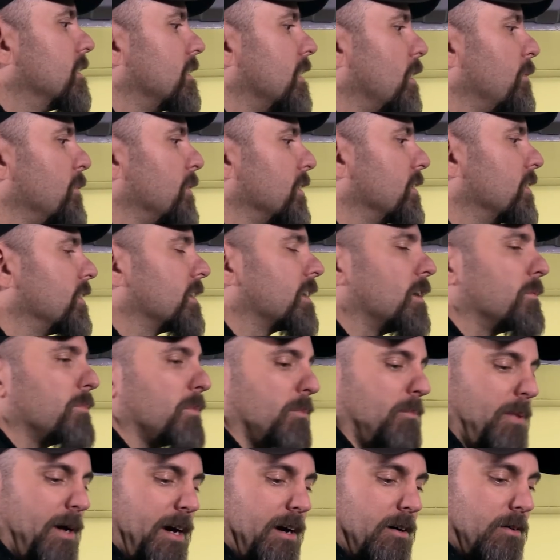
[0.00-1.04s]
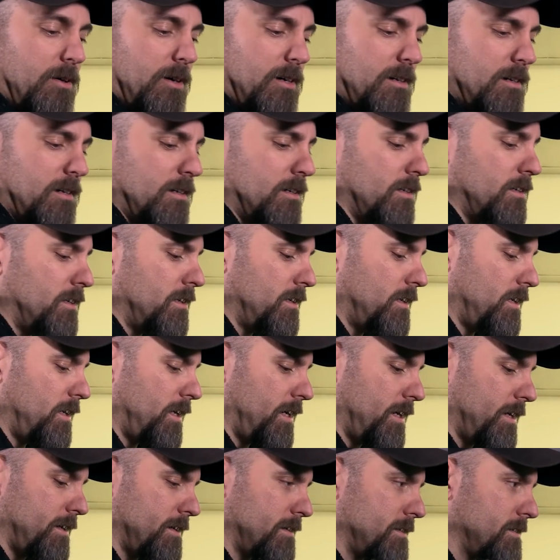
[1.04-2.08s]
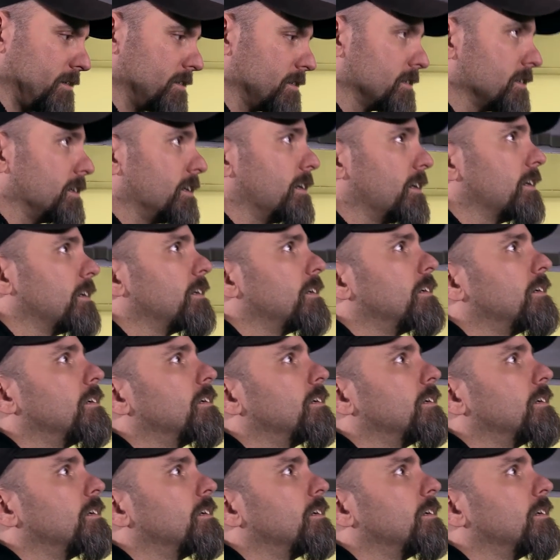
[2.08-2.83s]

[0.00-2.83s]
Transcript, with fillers: Now I'm going to hook up the power and uh,